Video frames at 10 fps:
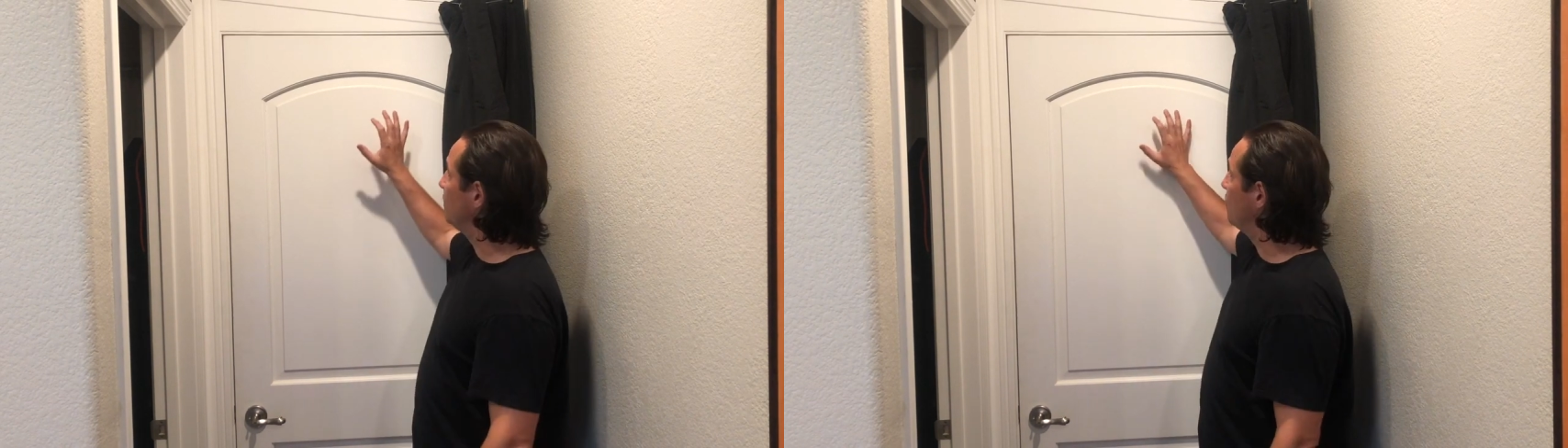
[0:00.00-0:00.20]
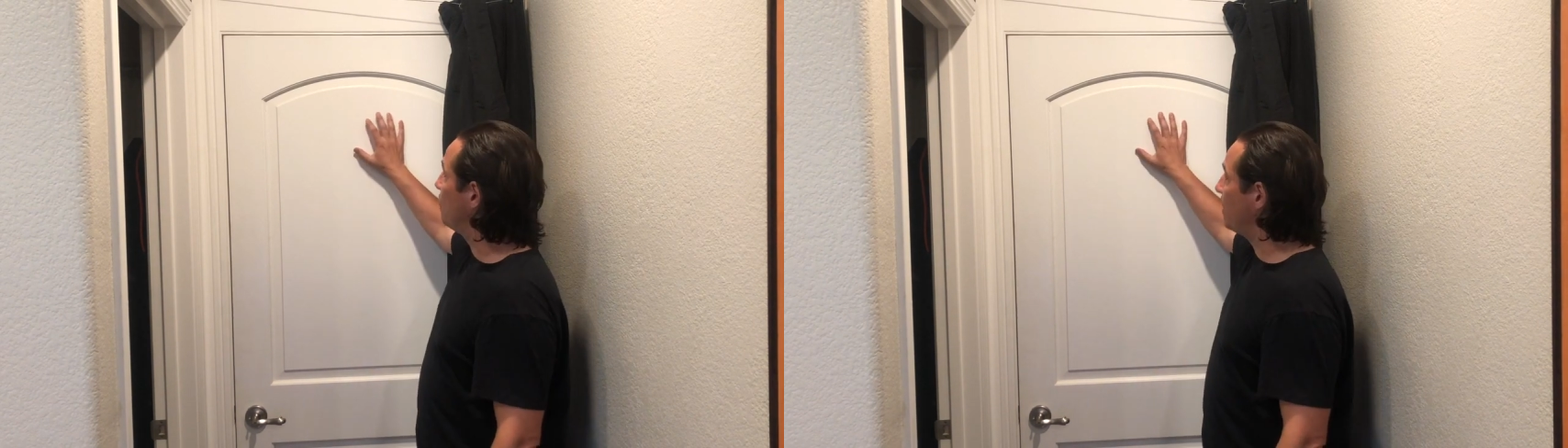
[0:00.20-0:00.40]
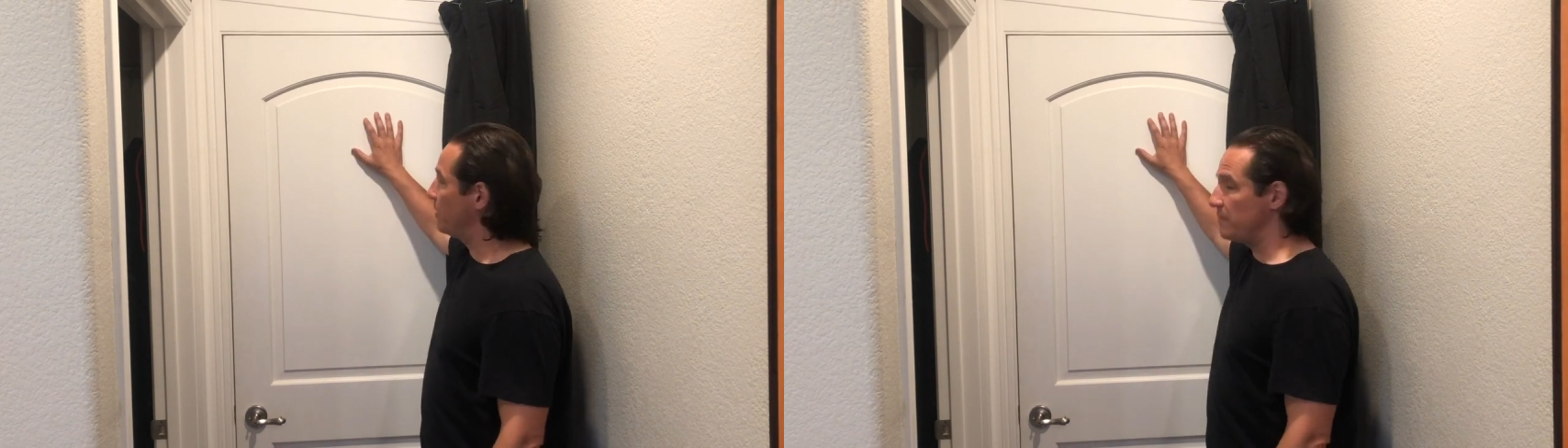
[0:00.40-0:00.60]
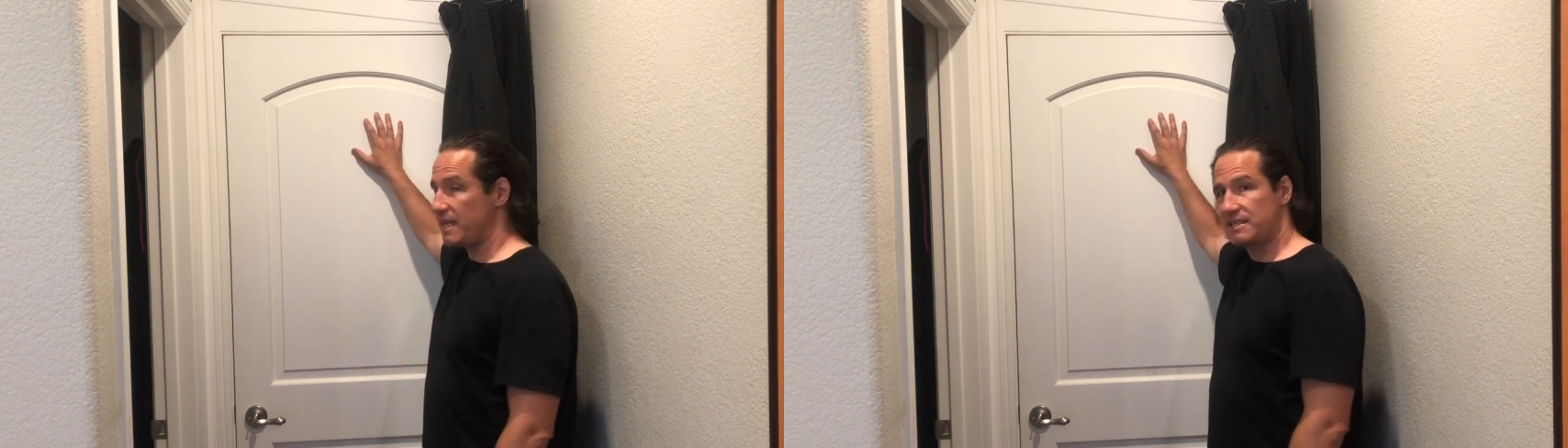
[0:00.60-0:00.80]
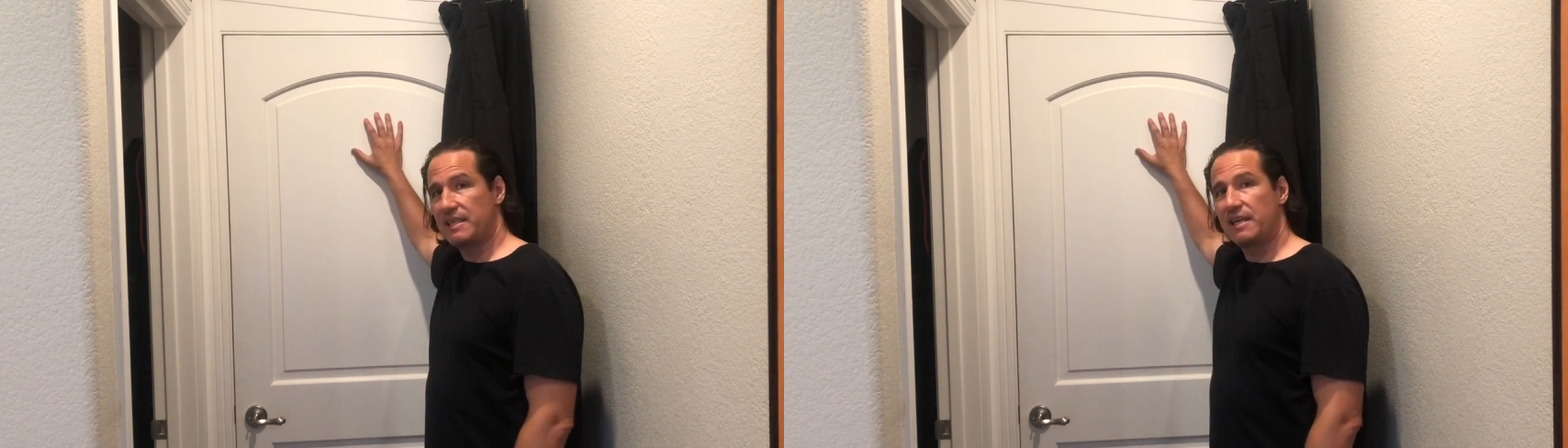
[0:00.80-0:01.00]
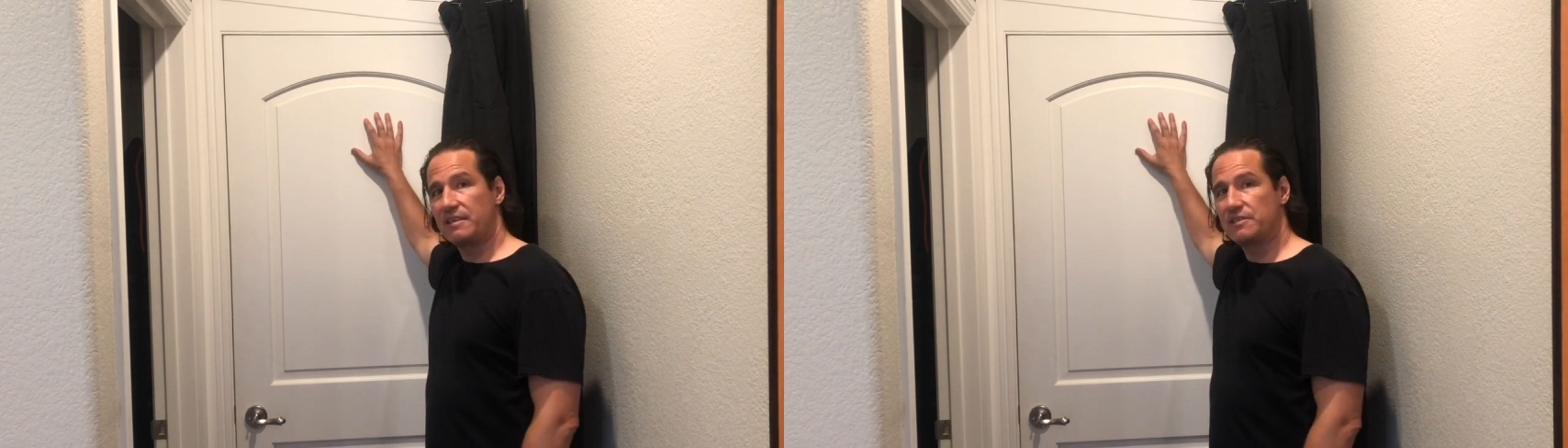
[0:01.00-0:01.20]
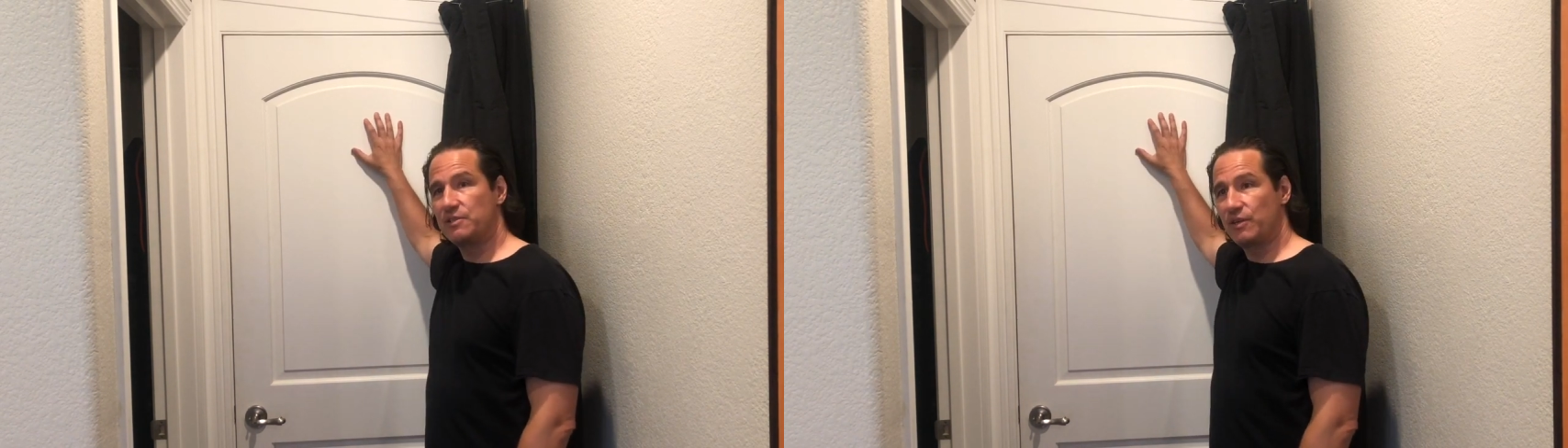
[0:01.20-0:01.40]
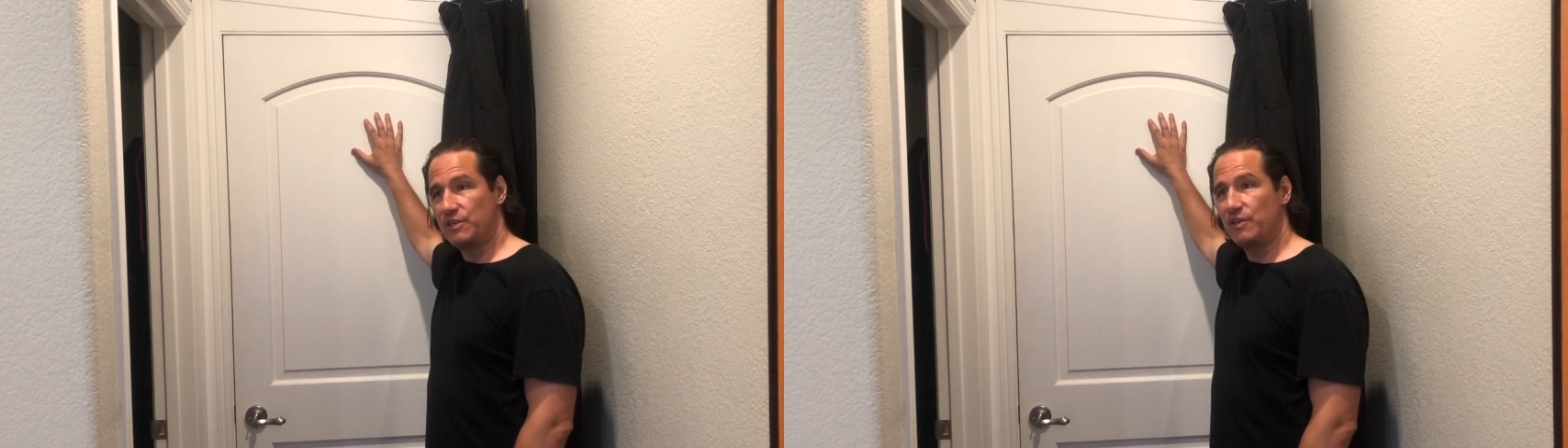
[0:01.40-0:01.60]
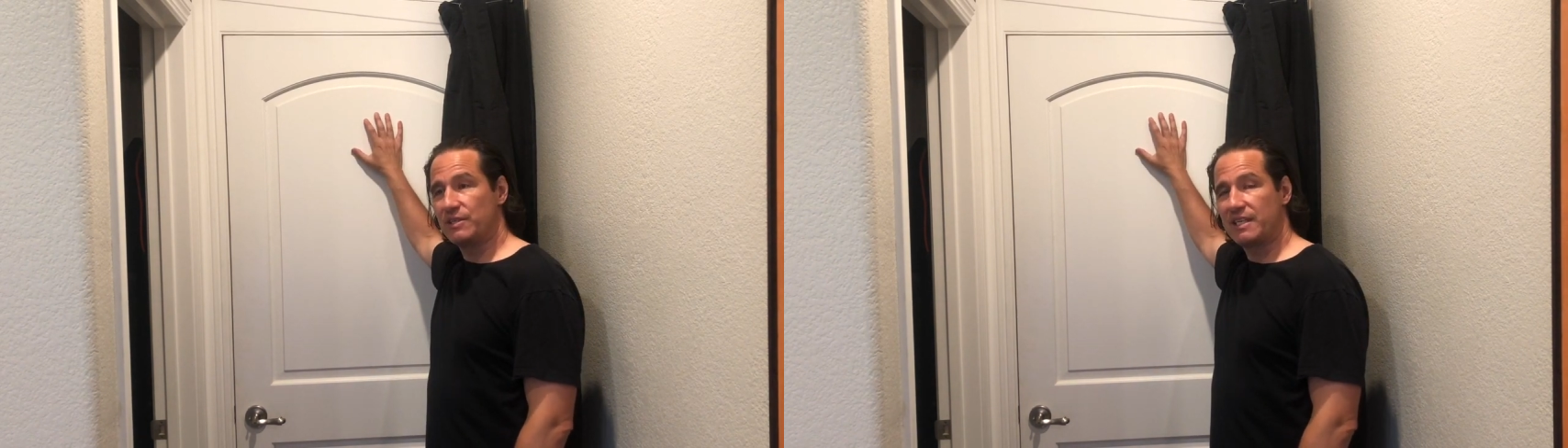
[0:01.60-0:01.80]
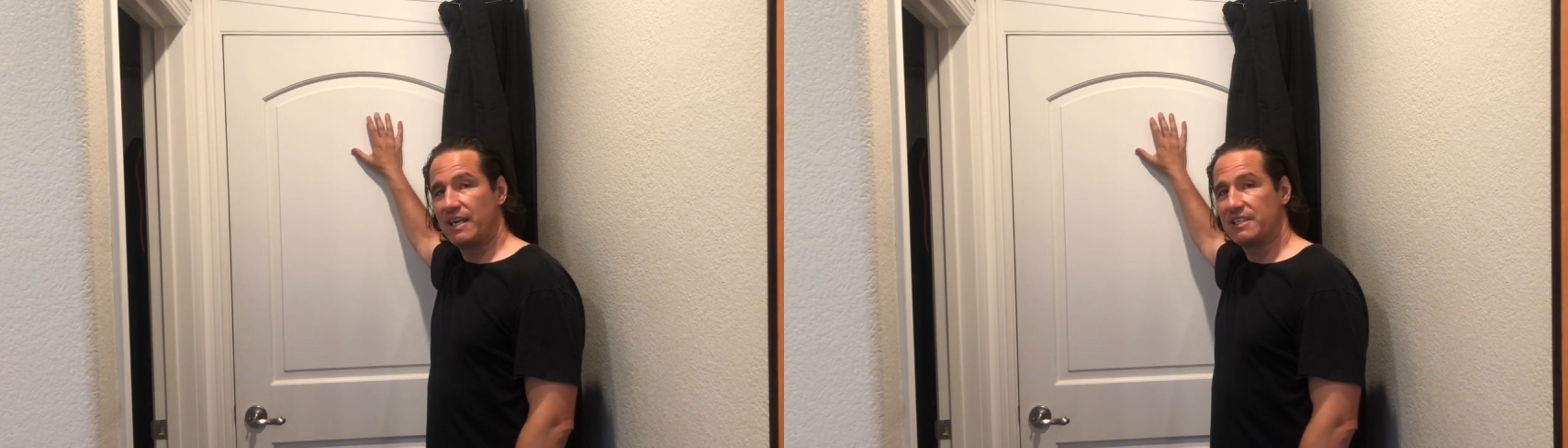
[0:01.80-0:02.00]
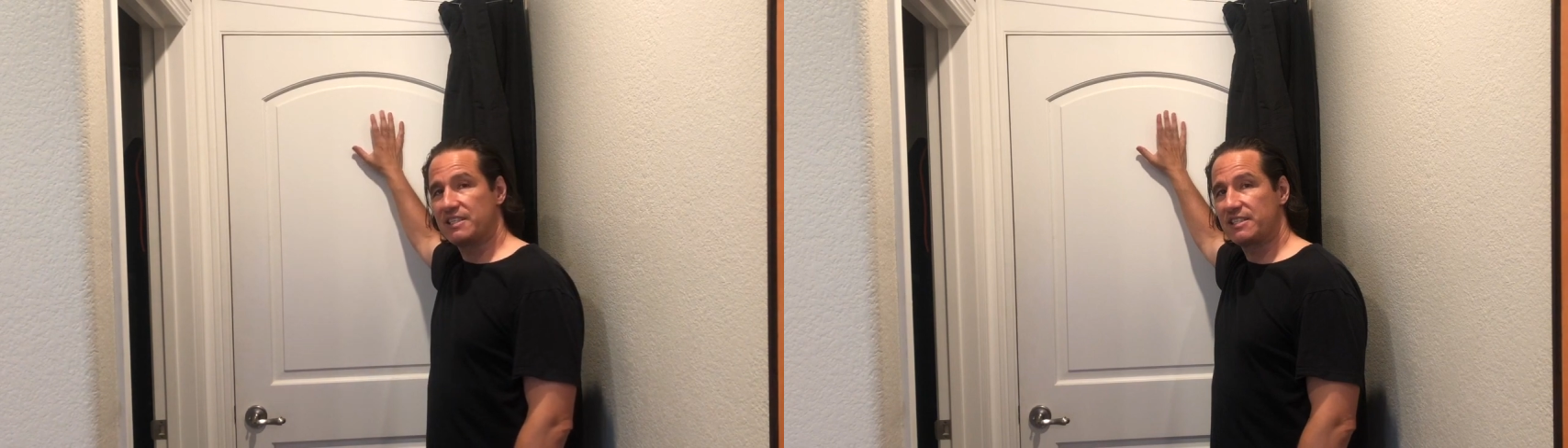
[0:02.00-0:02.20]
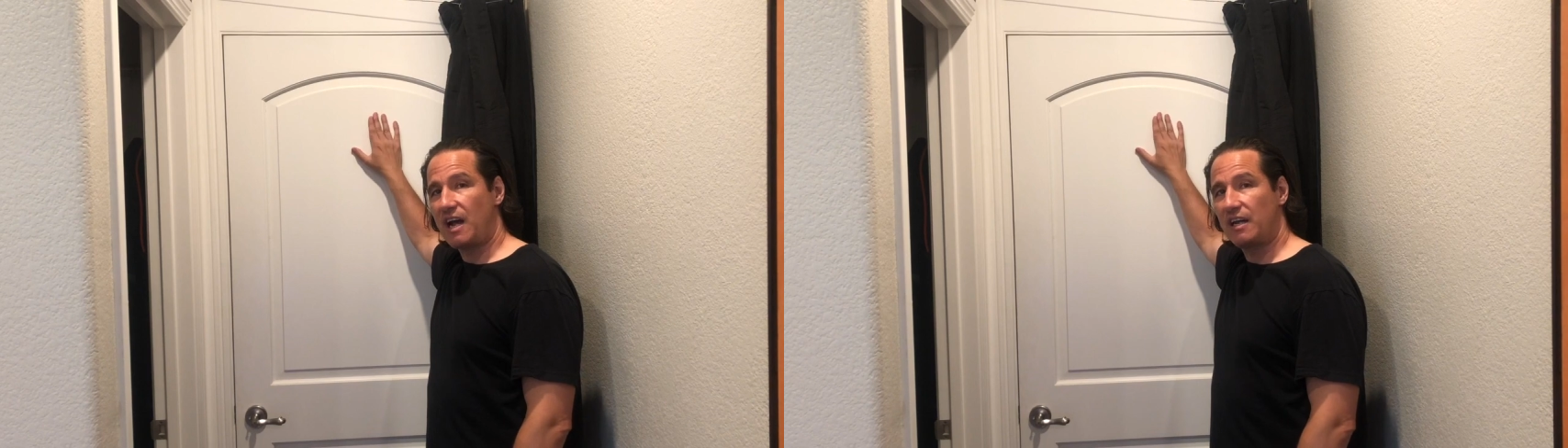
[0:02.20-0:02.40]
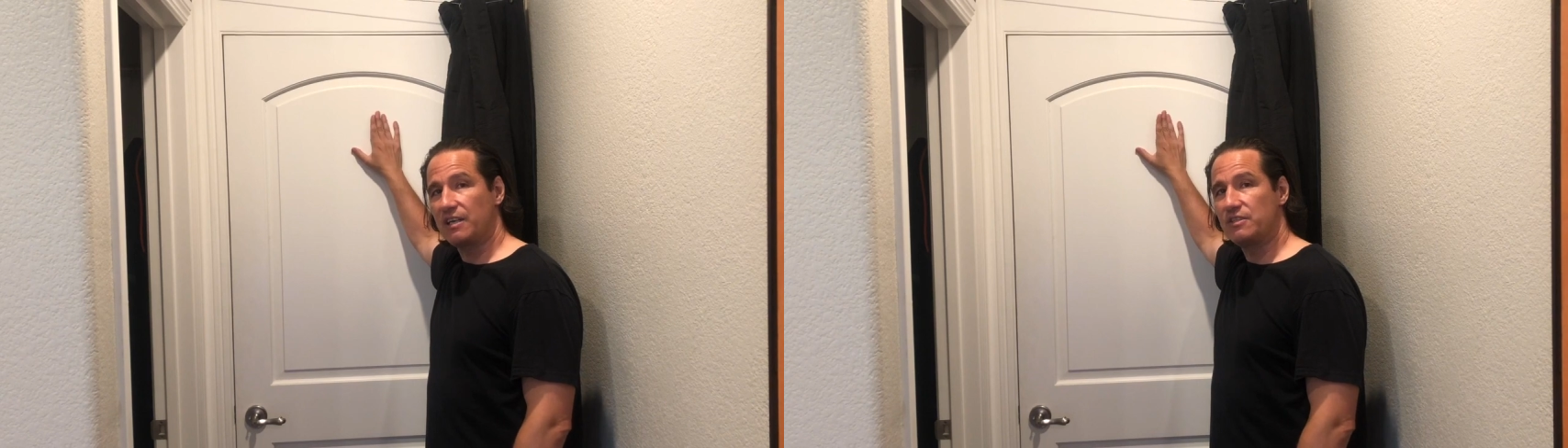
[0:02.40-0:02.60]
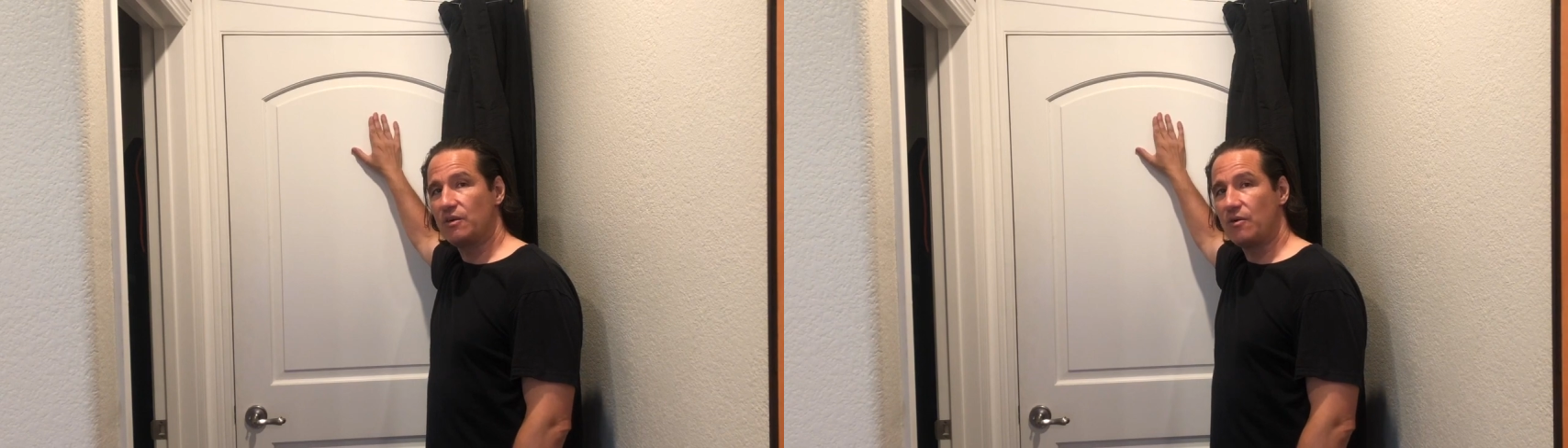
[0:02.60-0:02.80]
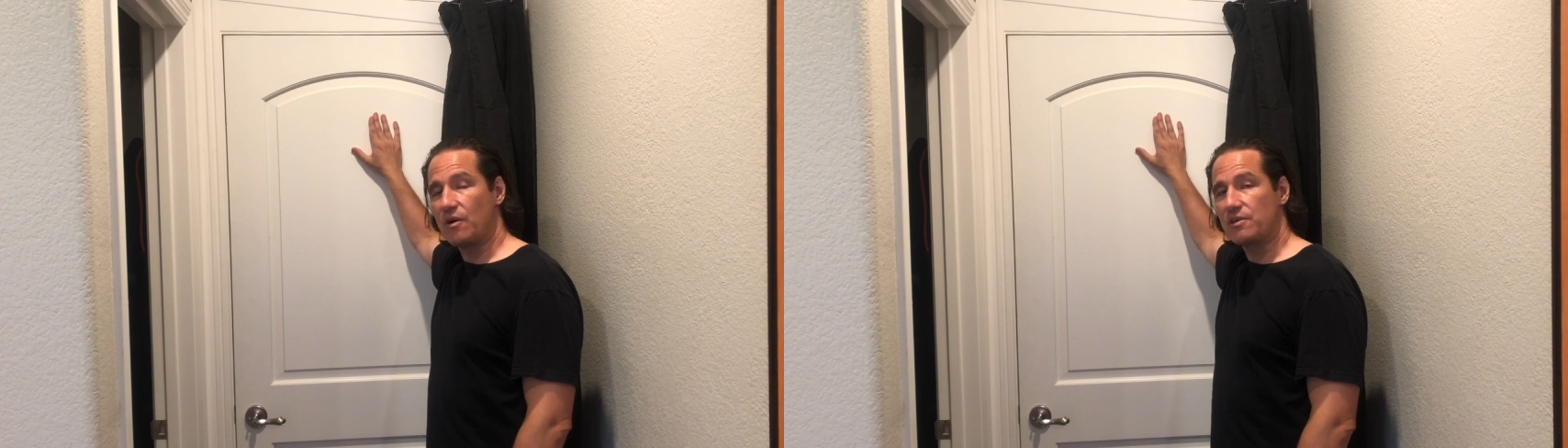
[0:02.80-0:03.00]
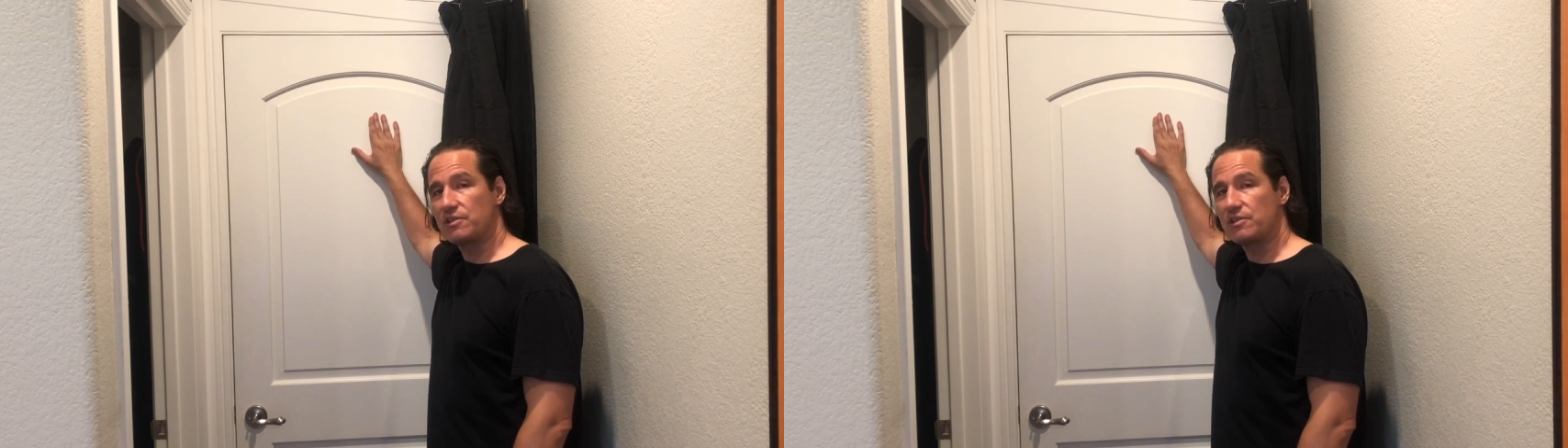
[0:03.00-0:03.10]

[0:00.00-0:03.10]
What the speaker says: one of the best things you can do is get a solid door.